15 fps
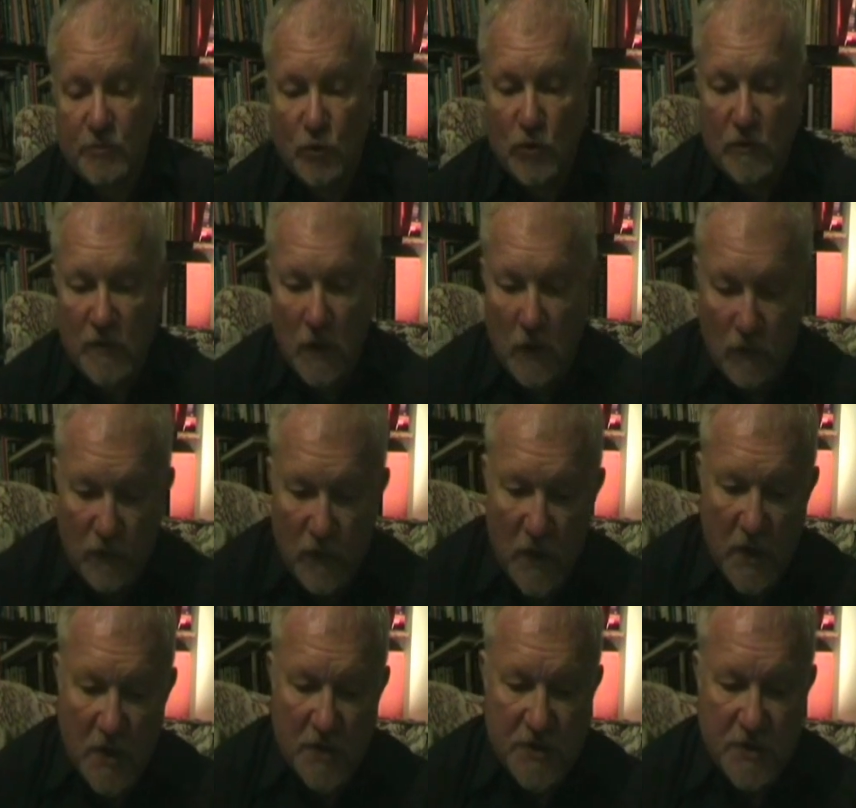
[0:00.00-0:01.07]
to move off.
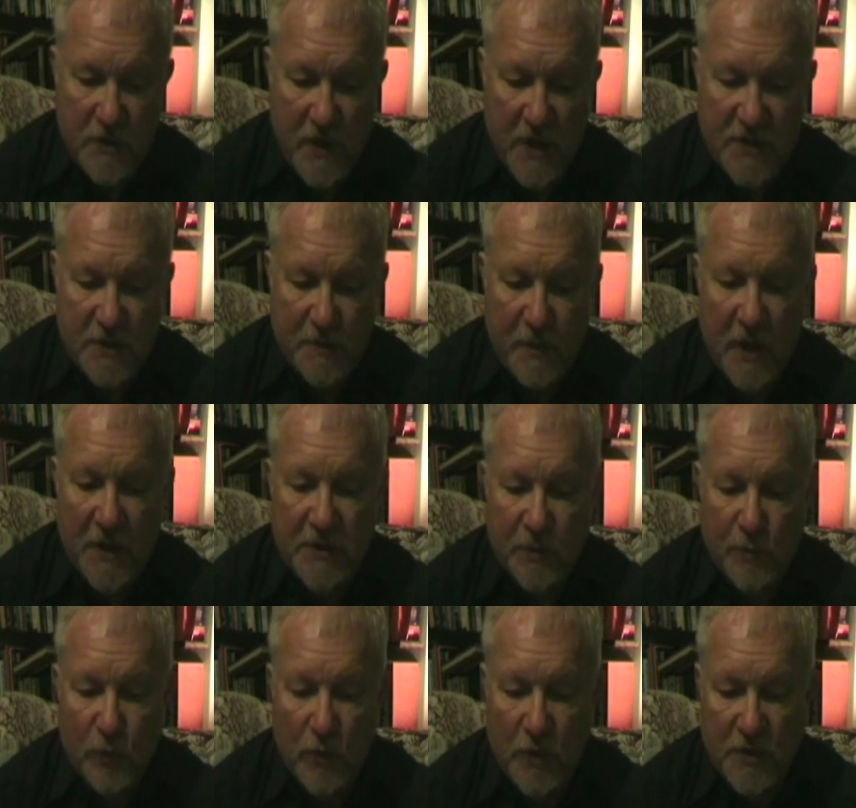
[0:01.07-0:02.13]
So that's a
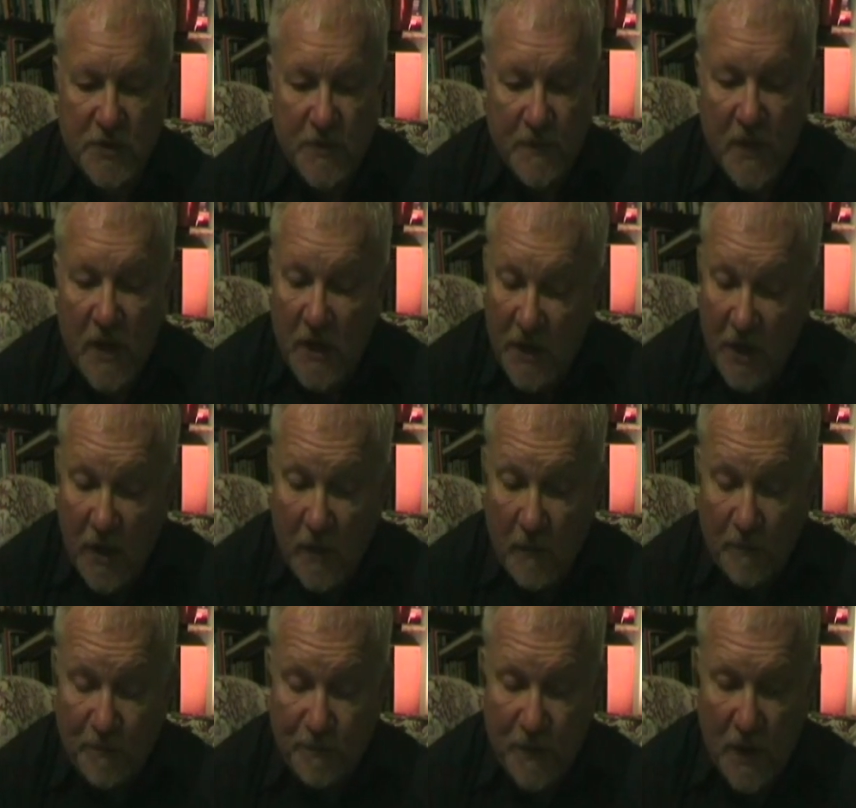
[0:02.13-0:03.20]
biting point. Now,